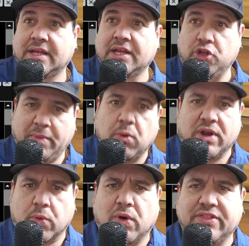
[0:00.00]
You may want
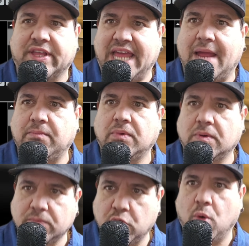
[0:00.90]
to run the game,
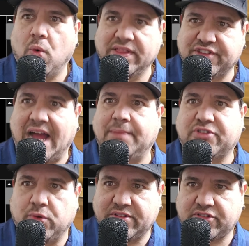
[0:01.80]
one time
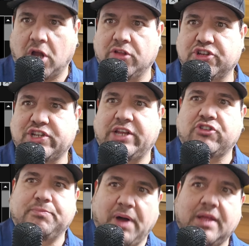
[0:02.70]
to install all the
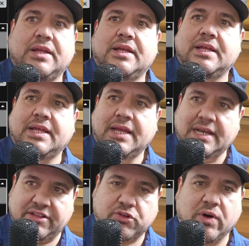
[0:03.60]
shaders, but
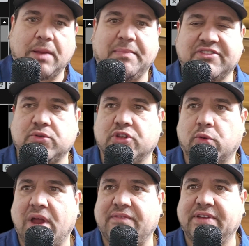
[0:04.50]
let's go ahead and mess with the
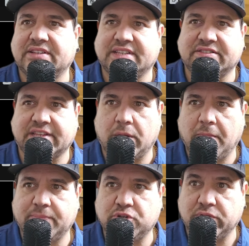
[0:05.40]
graphics and set them
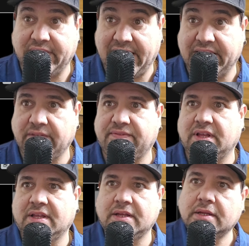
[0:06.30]
up to native.
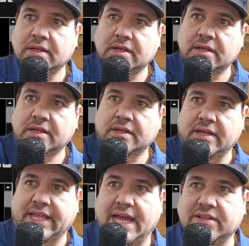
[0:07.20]

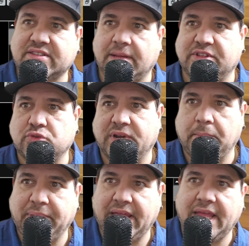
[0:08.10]
Again,
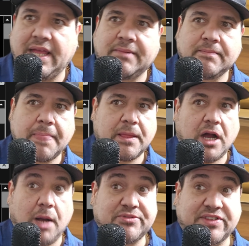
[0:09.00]
720p,
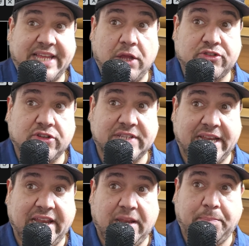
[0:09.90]
upscale to
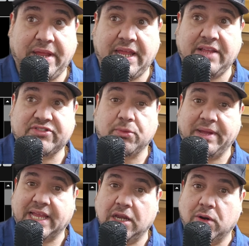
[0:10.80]
1080p to
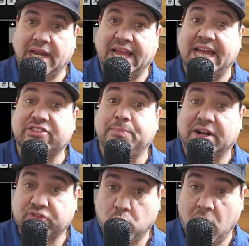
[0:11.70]
make it look like
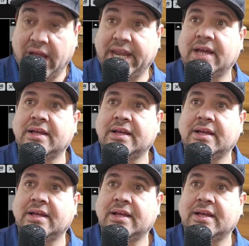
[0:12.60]
Xbox One.